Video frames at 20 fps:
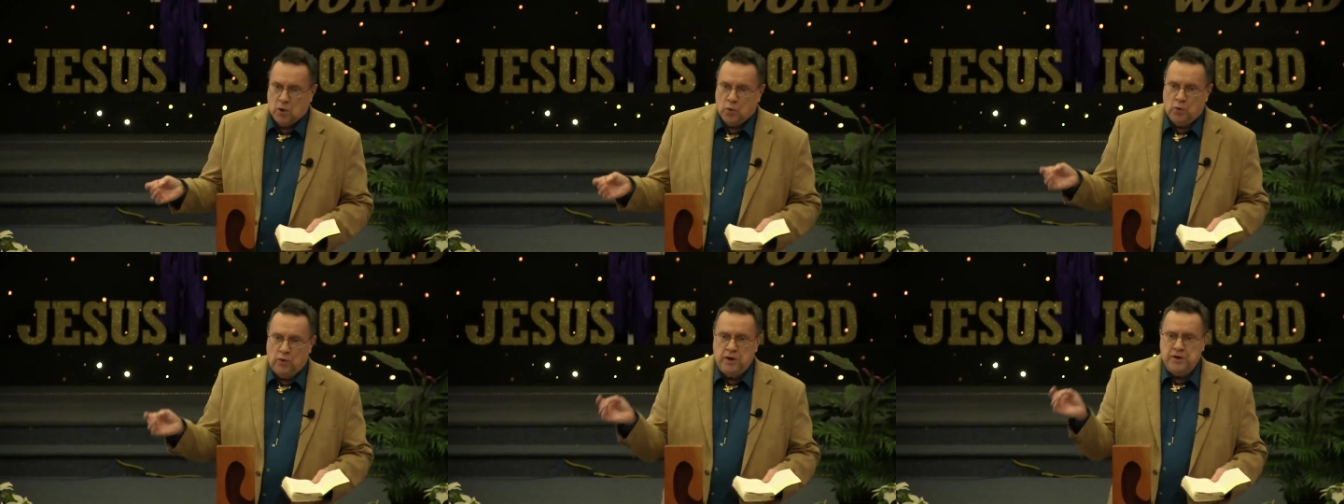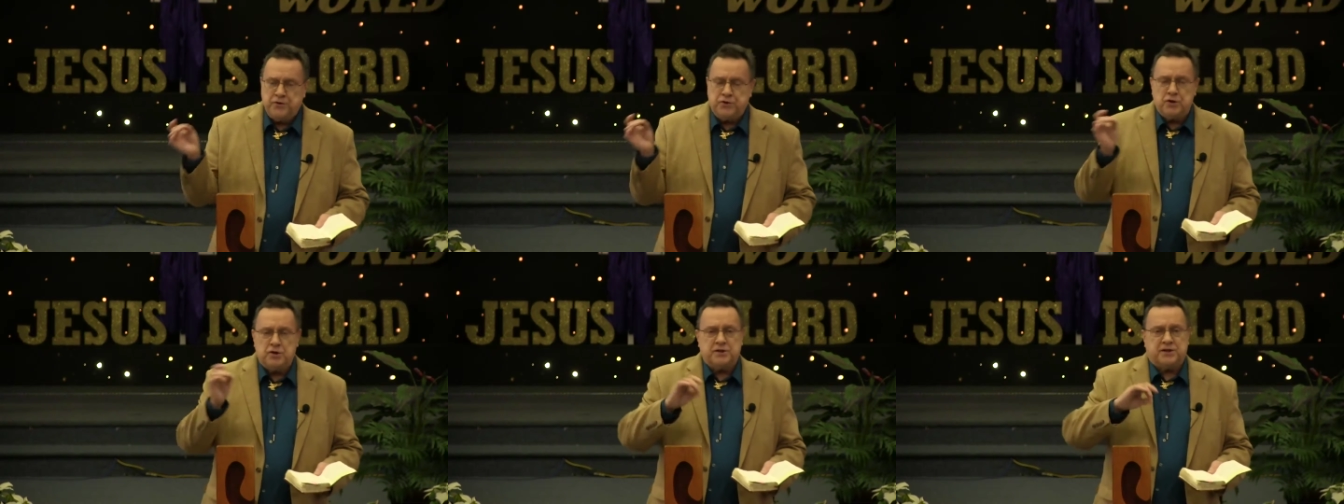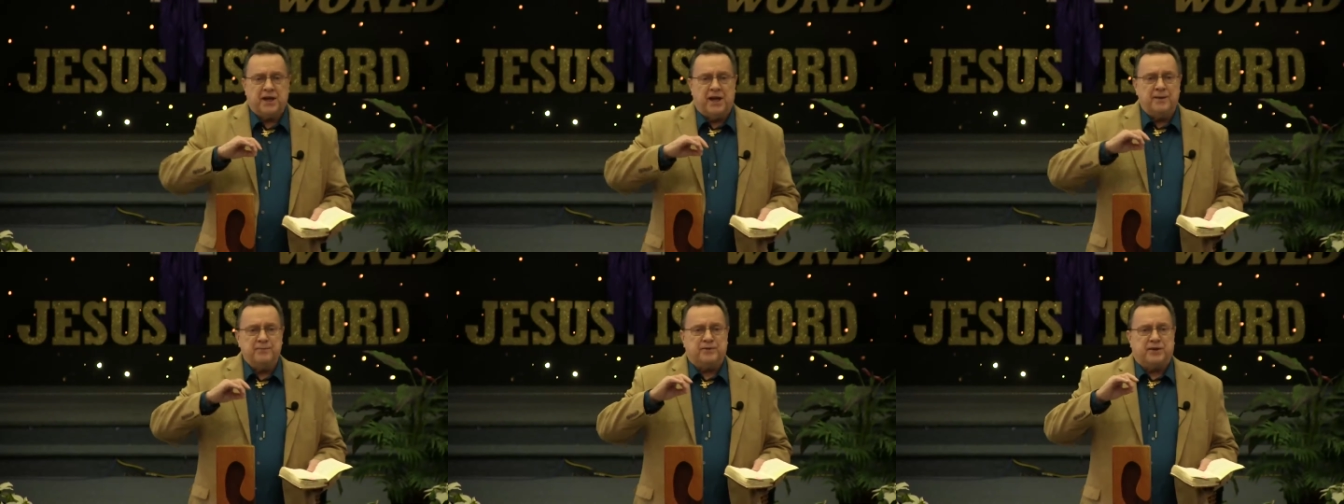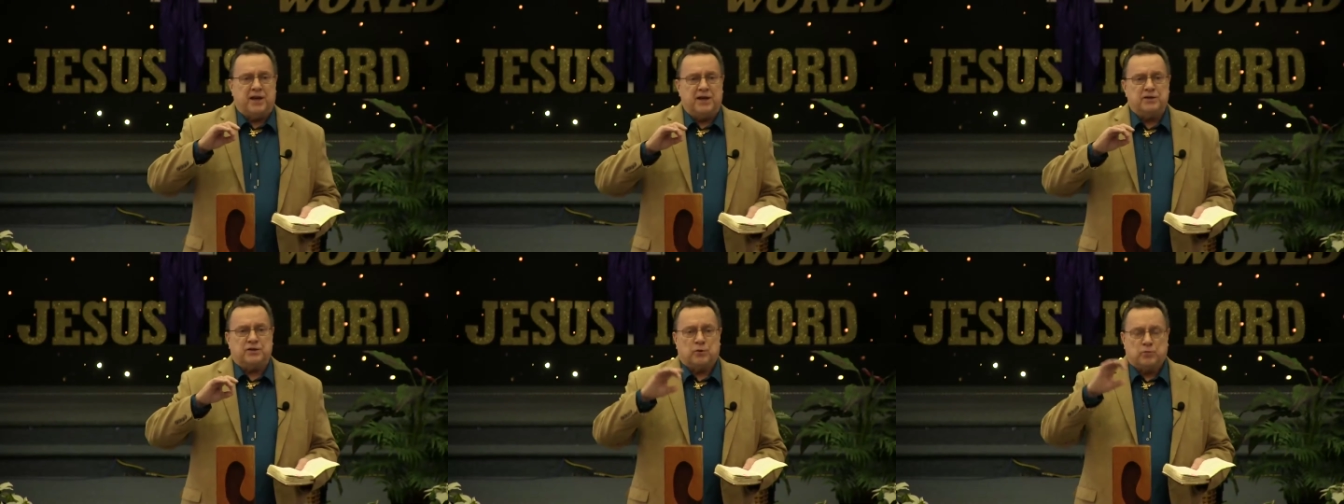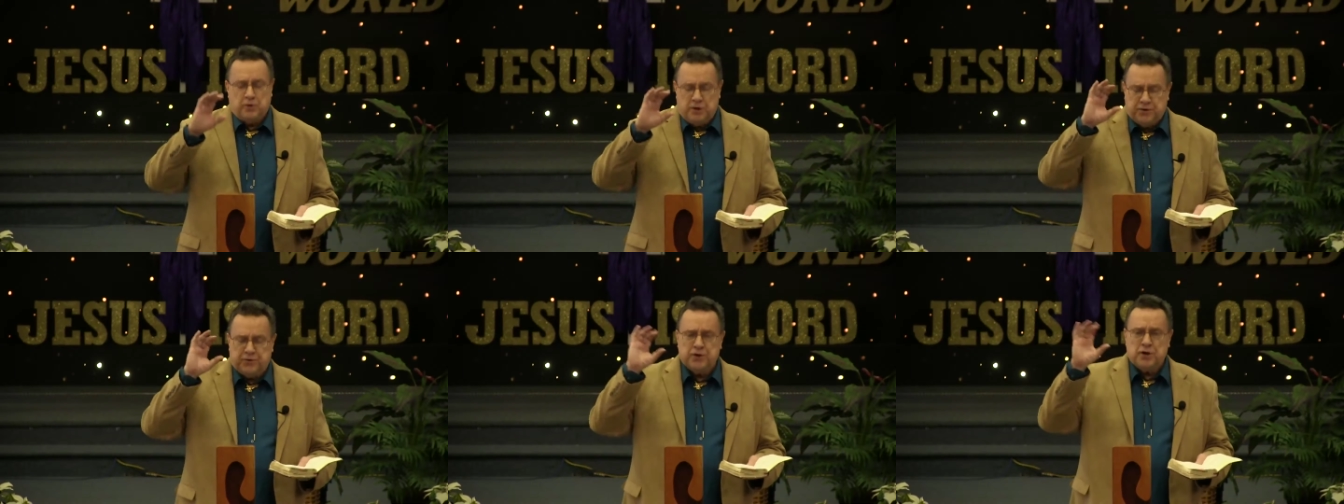with your
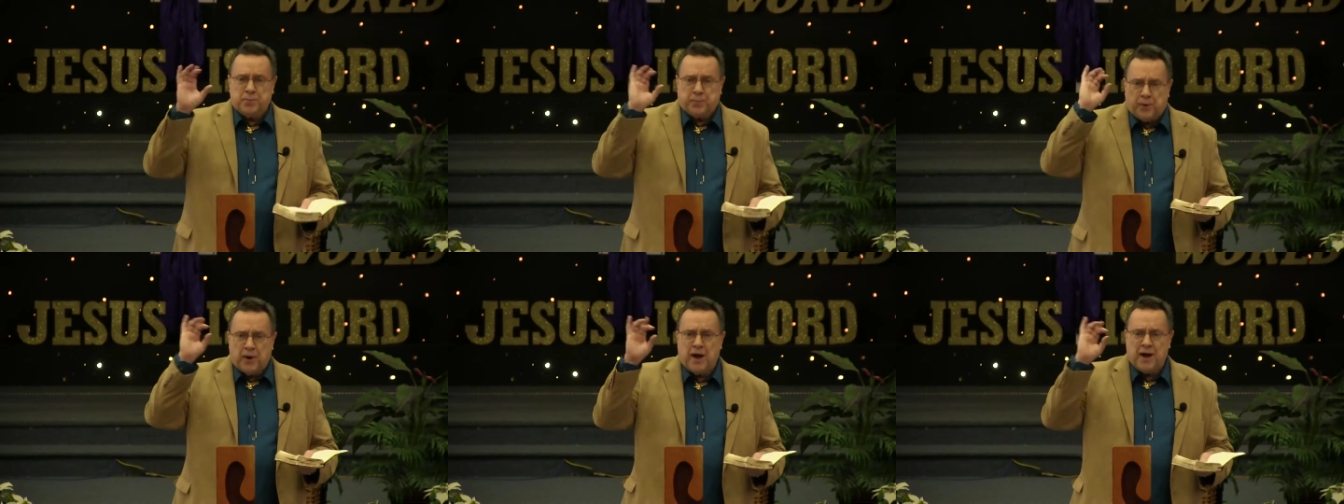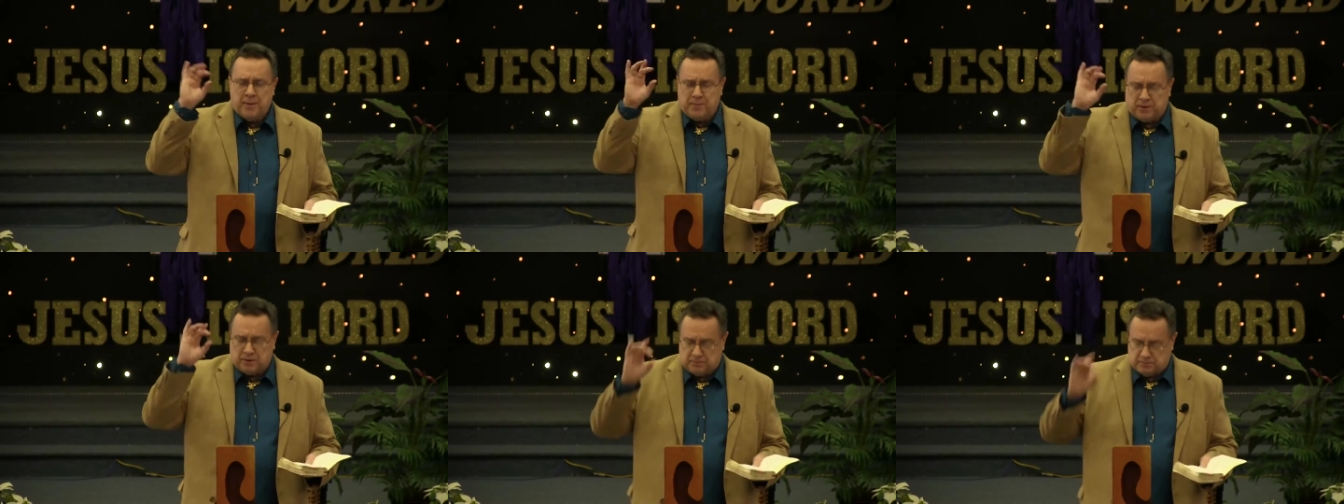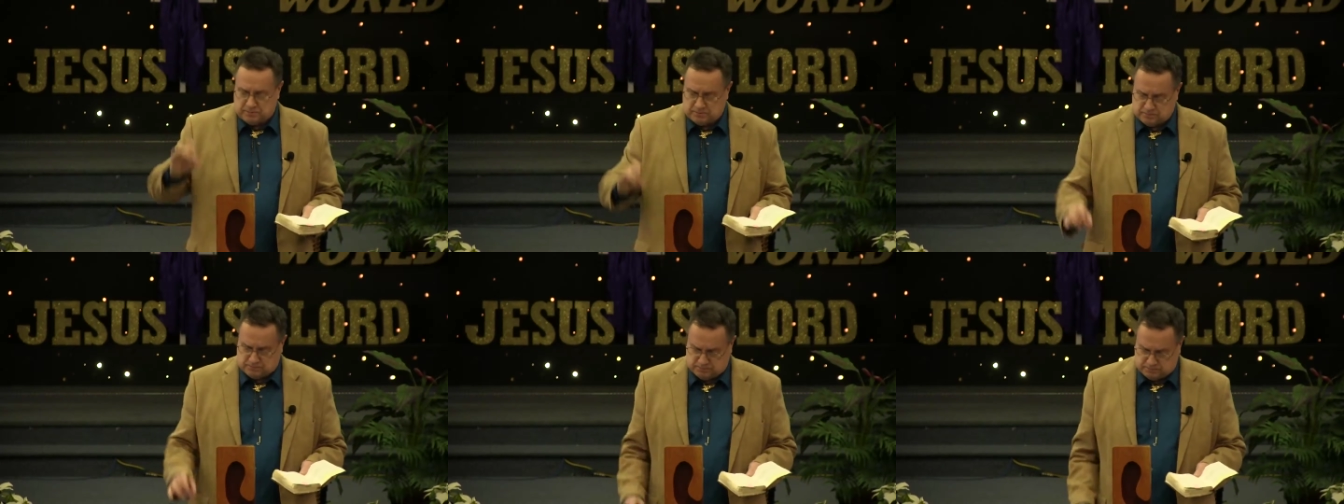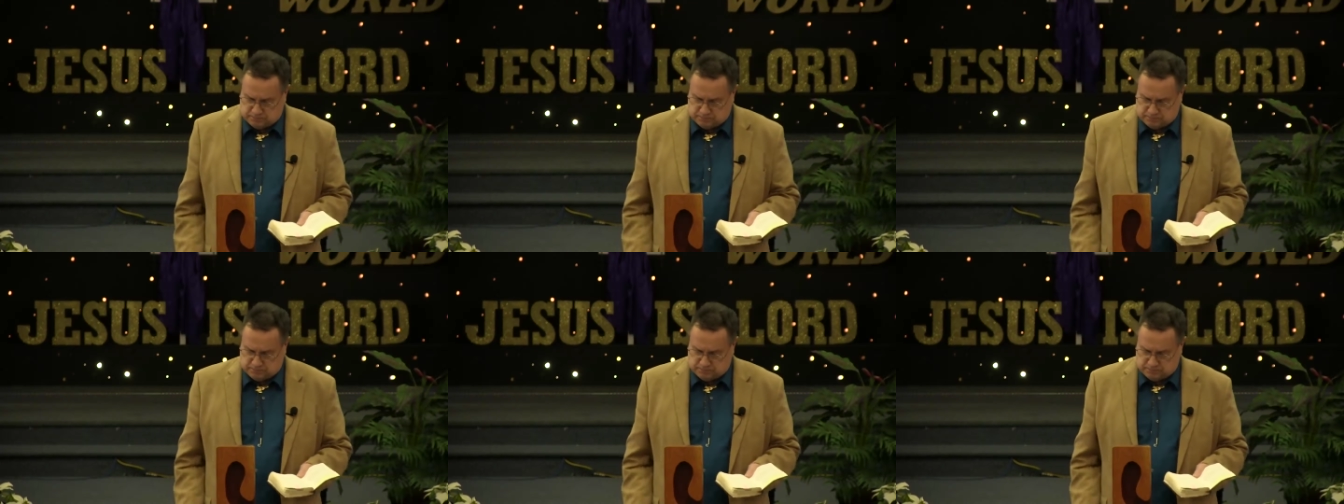temptation, with your problem.